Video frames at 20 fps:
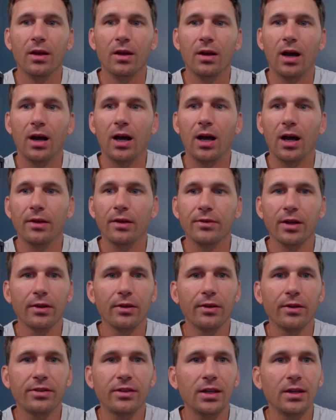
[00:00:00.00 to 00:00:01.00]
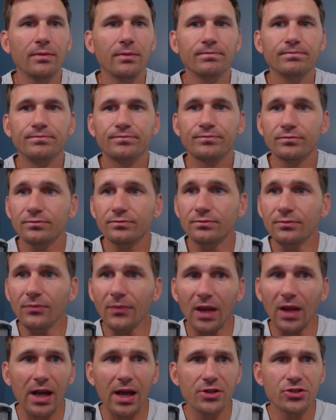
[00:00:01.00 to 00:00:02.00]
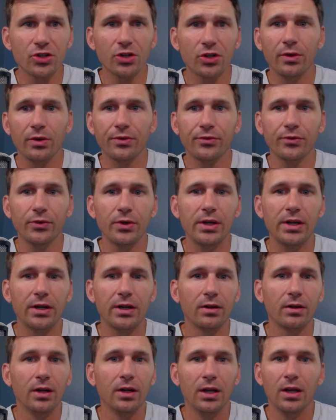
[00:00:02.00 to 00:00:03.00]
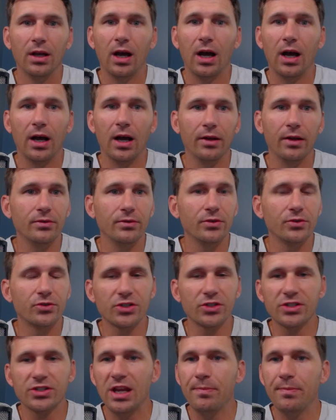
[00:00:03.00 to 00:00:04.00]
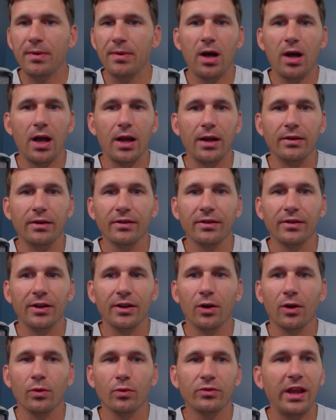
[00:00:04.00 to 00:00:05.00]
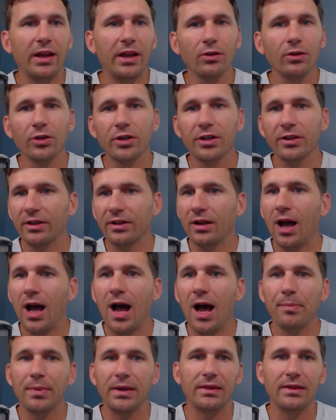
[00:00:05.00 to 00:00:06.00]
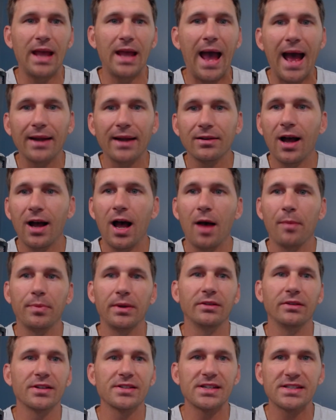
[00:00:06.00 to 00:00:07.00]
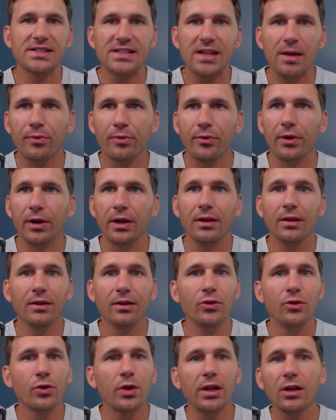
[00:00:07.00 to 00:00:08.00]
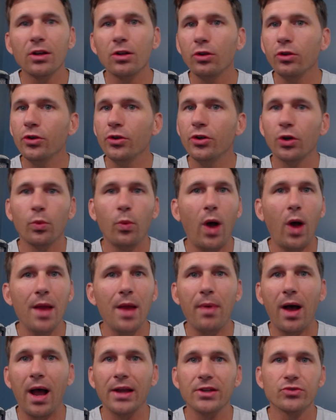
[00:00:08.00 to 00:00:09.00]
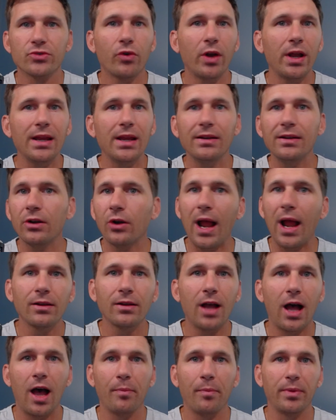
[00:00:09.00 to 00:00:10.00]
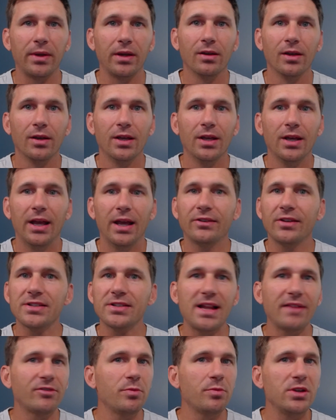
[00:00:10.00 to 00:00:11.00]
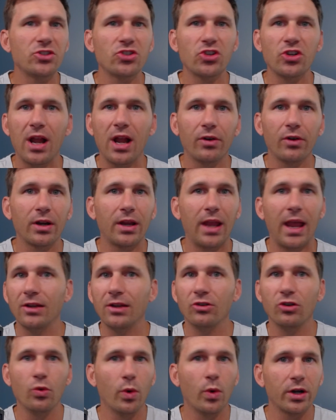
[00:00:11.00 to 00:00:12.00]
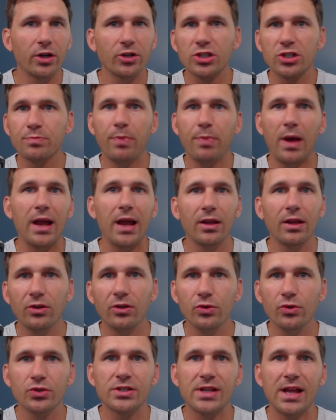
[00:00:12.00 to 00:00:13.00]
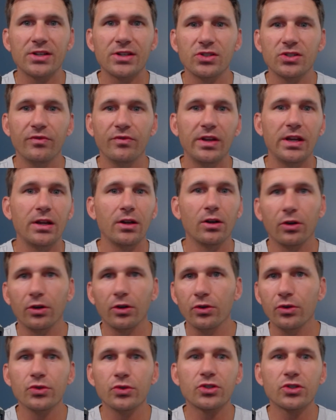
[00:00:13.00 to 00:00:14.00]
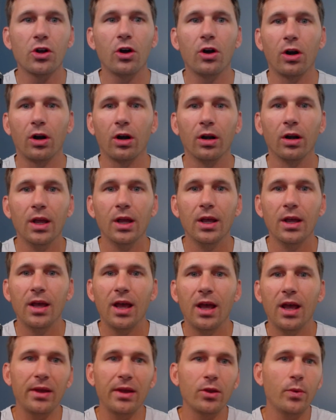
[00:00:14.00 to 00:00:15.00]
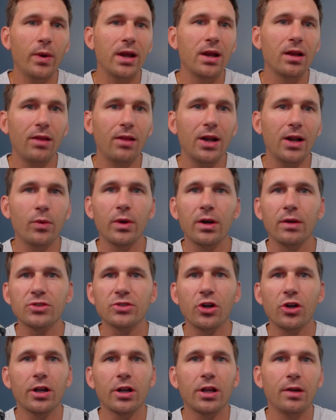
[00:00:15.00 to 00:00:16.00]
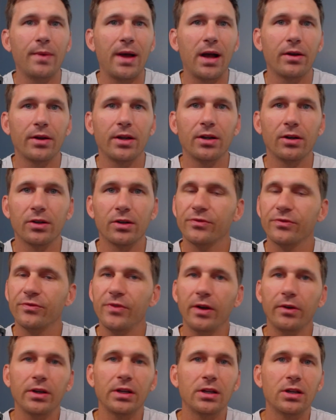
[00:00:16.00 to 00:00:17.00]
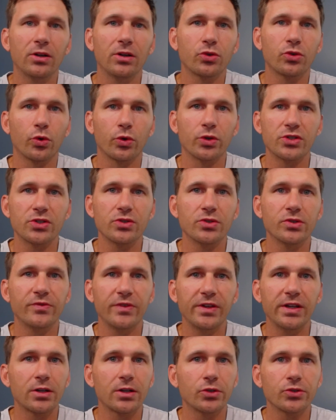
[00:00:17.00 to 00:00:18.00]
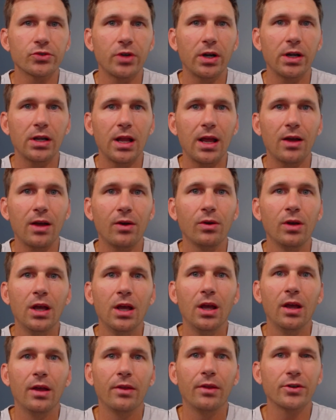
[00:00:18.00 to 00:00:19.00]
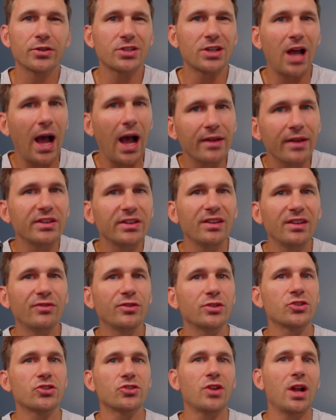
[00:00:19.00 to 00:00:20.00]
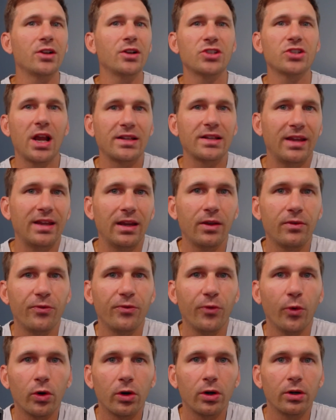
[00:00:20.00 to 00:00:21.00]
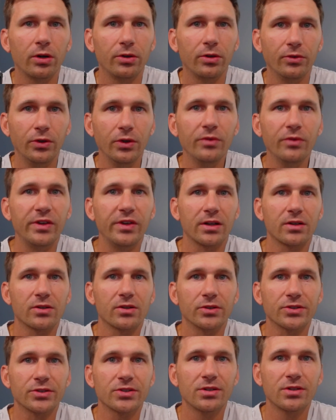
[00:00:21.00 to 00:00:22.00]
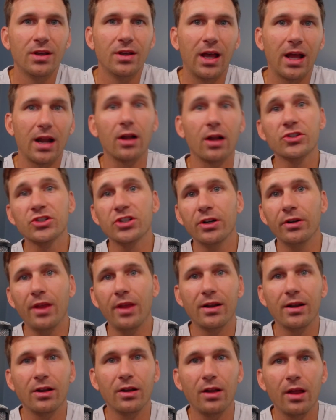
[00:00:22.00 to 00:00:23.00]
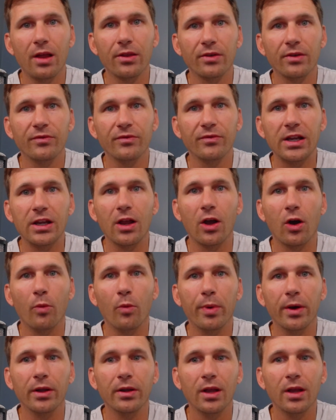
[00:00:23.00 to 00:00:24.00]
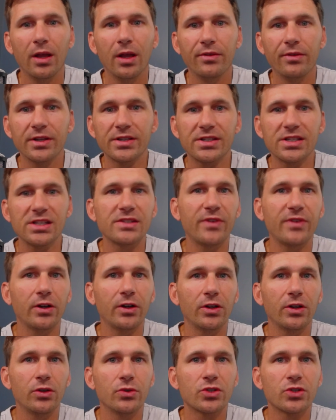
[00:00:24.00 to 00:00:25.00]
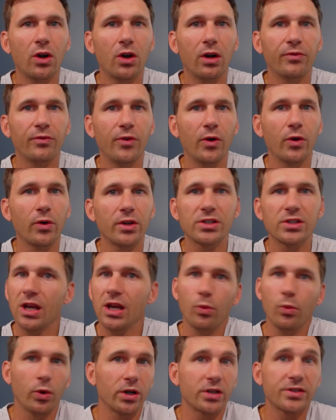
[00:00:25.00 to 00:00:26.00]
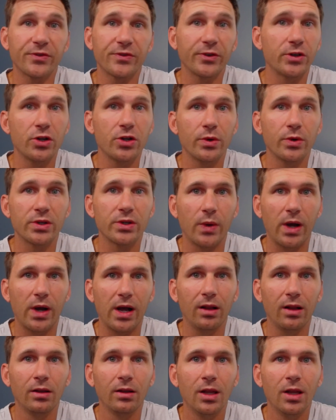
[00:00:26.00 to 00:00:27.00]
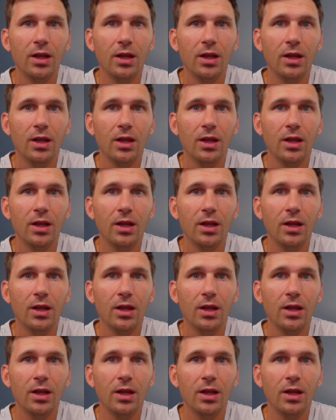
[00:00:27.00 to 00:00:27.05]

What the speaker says: The other thing, as you're going through here, just keep in mind, you know, take a look at the copy, the ad copy. Does it separate? You can include your why buys right in your ad copy. It doesn't have to be generic. Hey, do you want to just buy a used SUV or a used car? And by the way, a lot of what I'm talking about here is very geared towards used vehicles right now. There's kind of a different strategy I take for new vehicles, and I'll share that in another video. But this is very used car focused. It works for new as well.